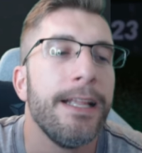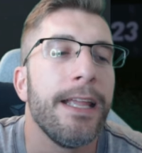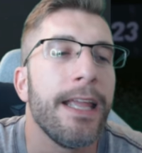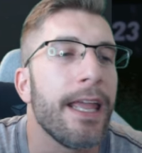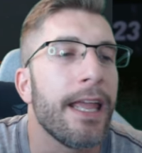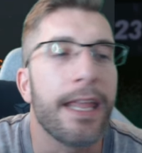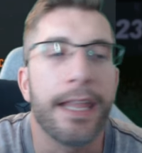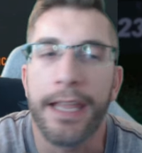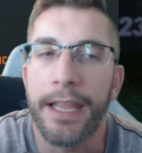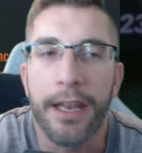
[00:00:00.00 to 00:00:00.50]

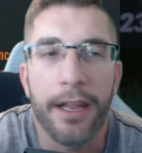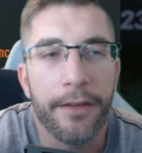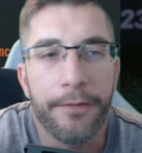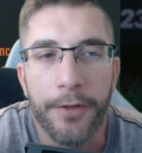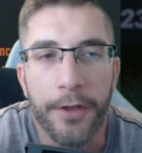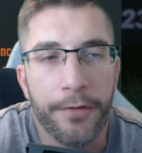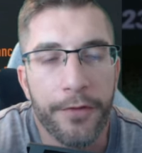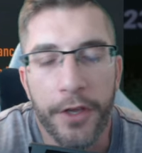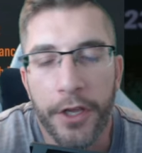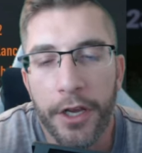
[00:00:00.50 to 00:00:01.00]
You know,
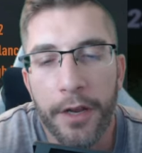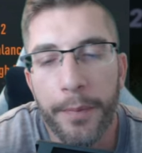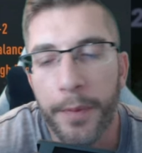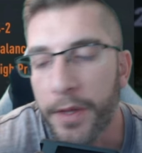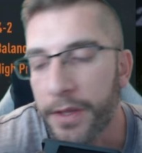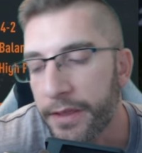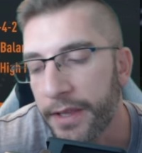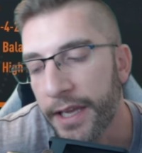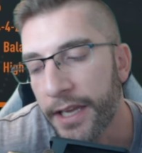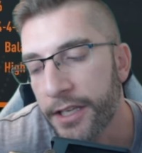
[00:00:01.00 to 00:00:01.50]
if you're going to
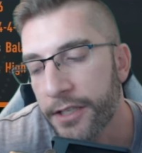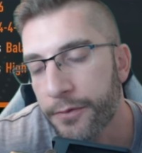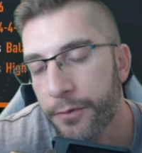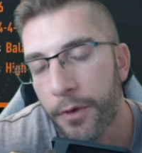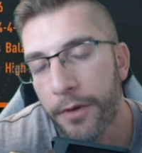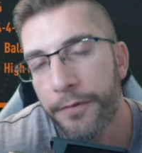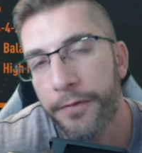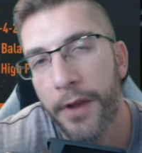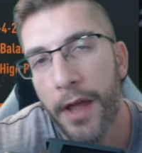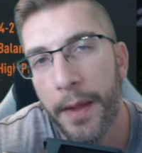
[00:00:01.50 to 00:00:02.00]
put things
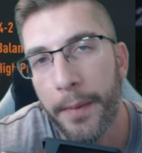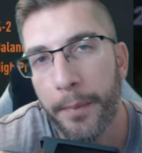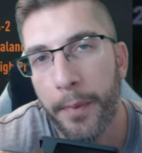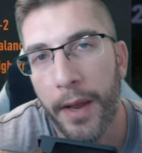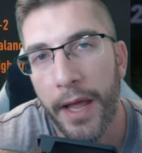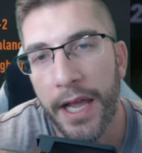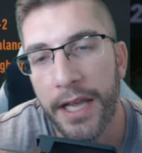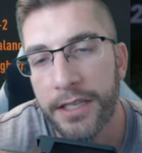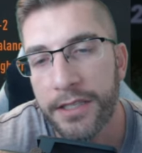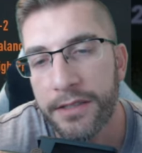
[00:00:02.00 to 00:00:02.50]
for offline
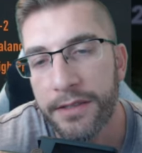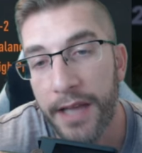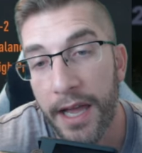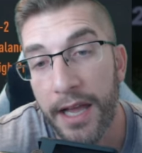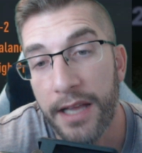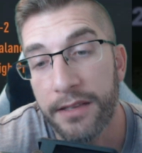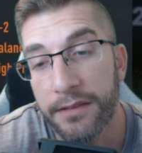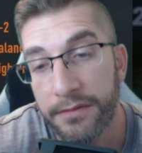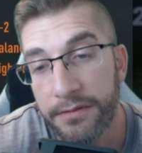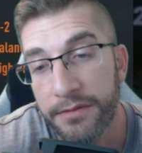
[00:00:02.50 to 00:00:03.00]
players
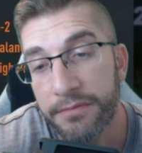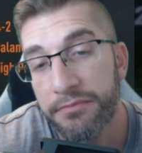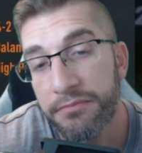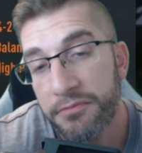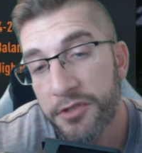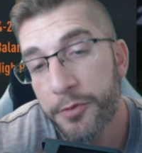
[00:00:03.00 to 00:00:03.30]
that's